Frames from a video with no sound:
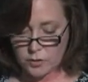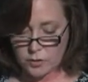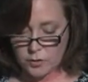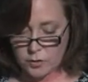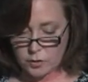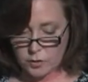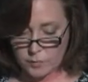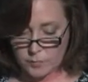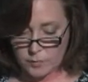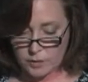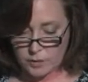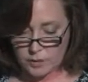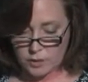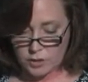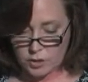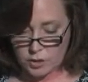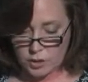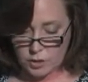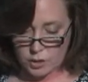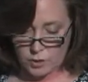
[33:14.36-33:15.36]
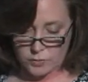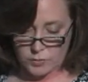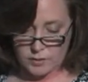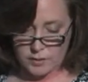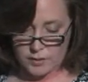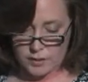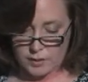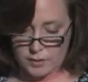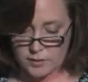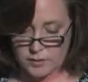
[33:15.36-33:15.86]
The Hermitage
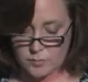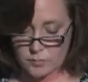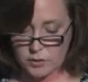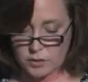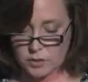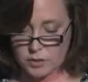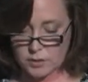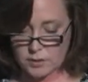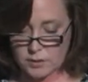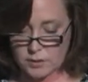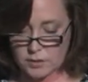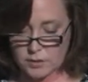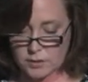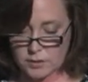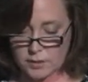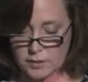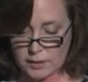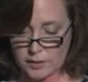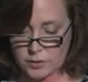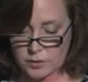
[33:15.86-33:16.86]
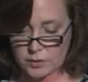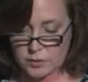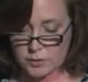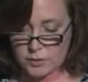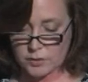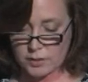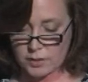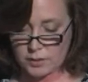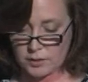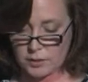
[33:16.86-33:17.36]
hosted exhibitions,
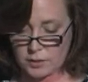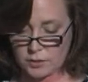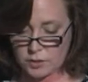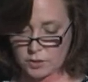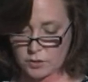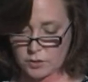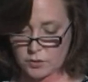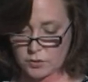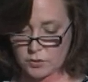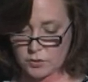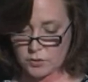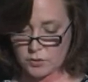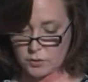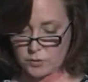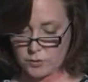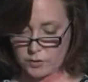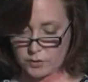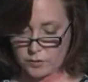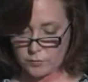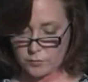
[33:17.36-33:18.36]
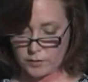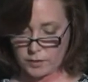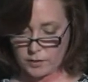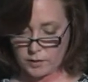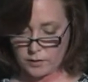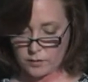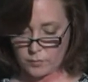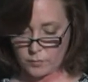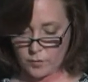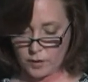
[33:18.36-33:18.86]
lectures, and luncheons during the
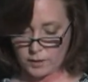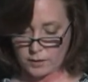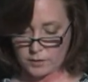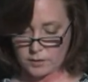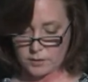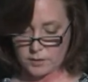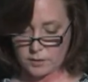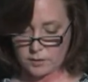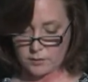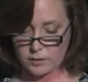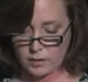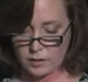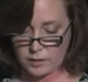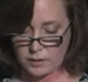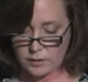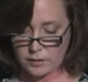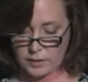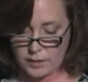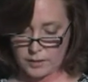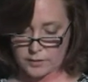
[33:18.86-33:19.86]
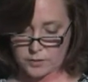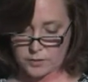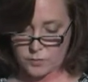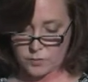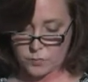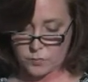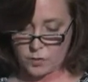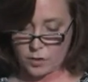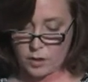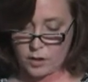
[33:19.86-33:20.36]
week, while adult art
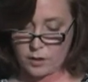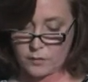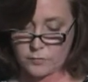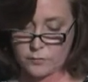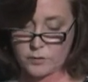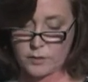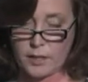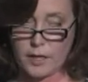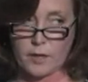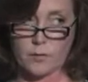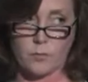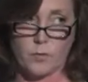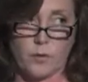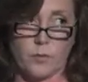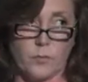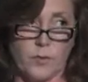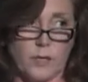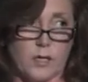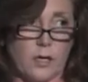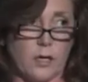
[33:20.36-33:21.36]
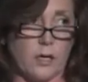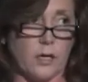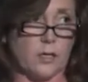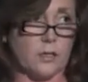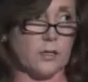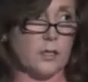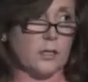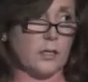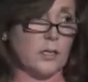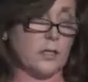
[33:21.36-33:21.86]
classes were offered at what we
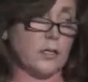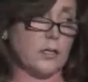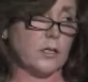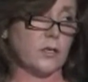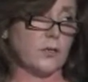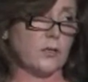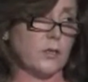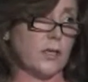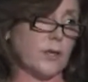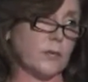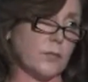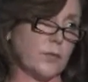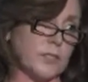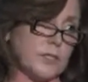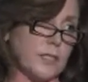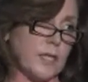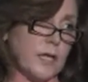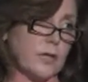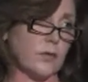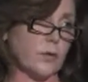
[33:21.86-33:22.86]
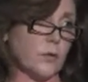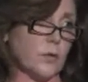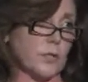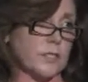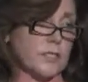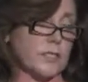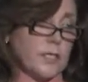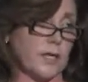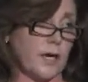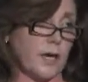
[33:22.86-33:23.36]
call, it was then the
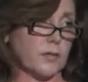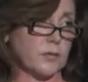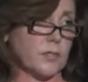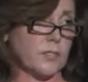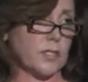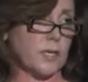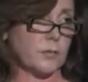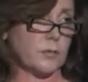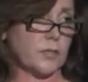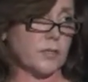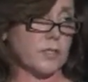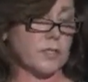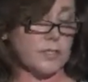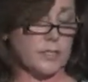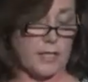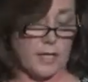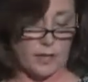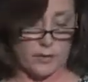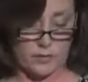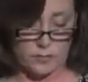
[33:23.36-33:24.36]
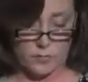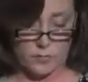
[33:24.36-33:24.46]
Horse and Cow Stable, it is now